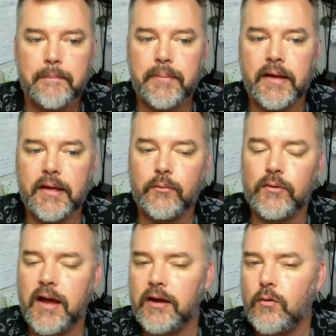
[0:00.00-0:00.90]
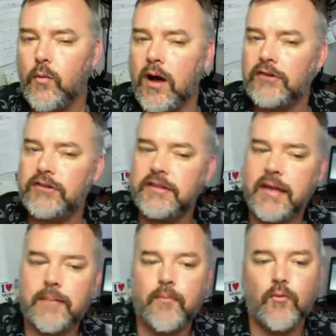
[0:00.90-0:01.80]
But we're not going to watch
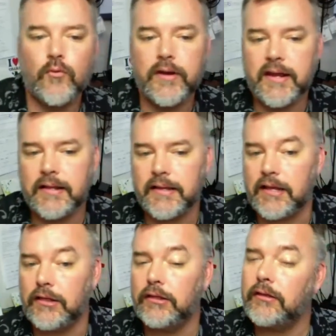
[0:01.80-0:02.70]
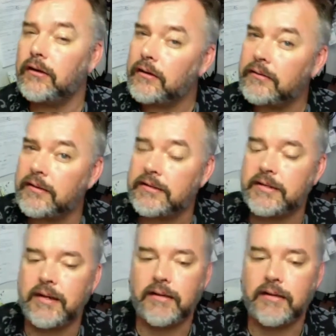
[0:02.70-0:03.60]
them really learn the
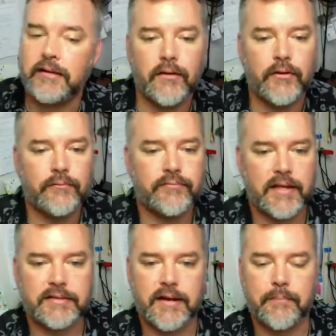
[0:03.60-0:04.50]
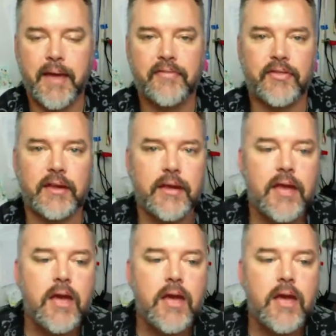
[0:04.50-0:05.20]
skill, although that's not a bad thing.